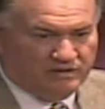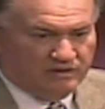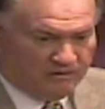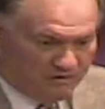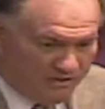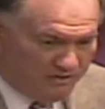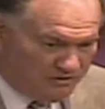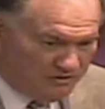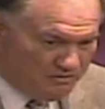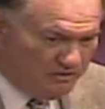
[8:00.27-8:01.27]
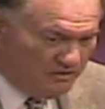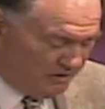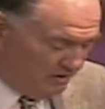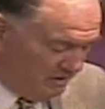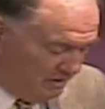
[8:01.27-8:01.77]
This is good.
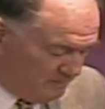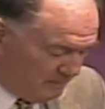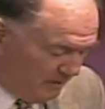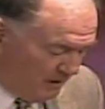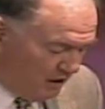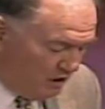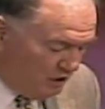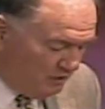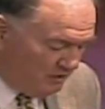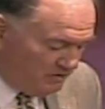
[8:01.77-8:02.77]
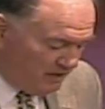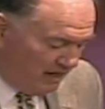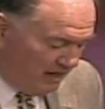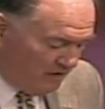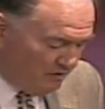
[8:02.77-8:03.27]
Who
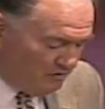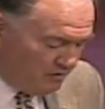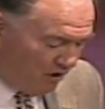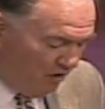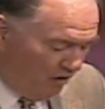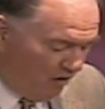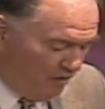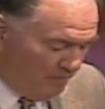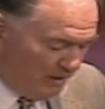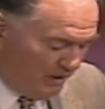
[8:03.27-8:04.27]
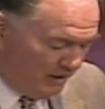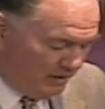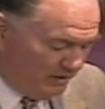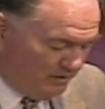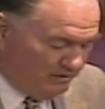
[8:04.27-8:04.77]
desires all
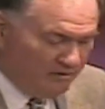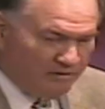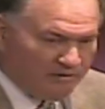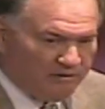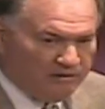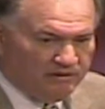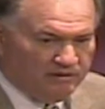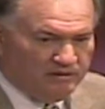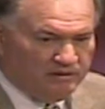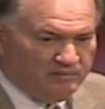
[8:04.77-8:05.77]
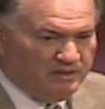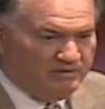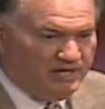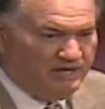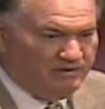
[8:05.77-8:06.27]
men to be
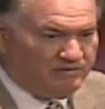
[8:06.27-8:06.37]
saved